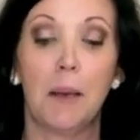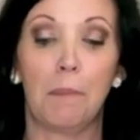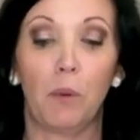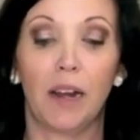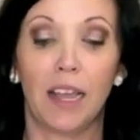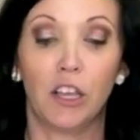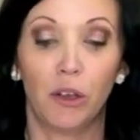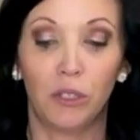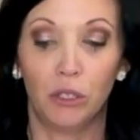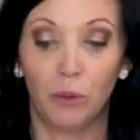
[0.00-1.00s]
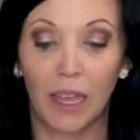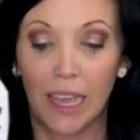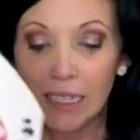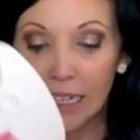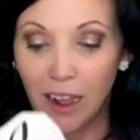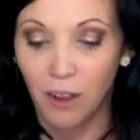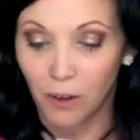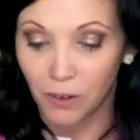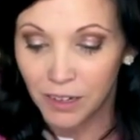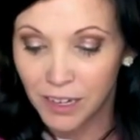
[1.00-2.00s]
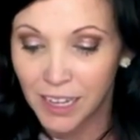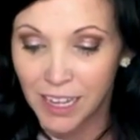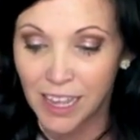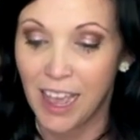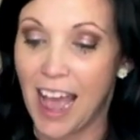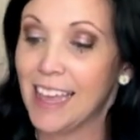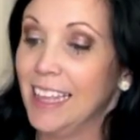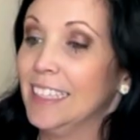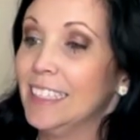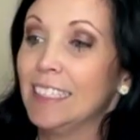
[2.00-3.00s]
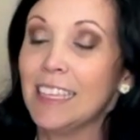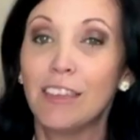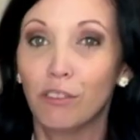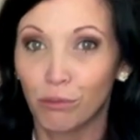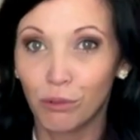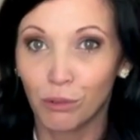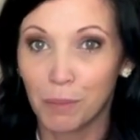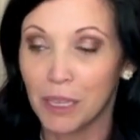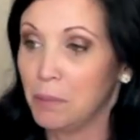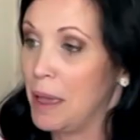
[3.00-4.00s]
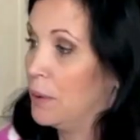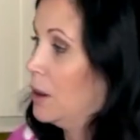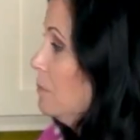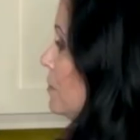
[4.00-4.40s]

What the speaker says: But when I go to lay it down, I can see through the piece of paper.